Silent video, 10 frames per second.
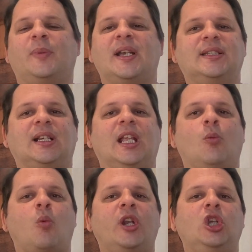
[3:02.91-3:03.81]
basically.
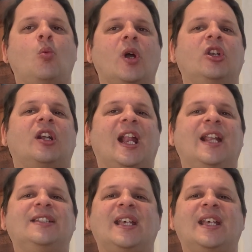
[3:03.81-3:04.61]
When you want to cleanse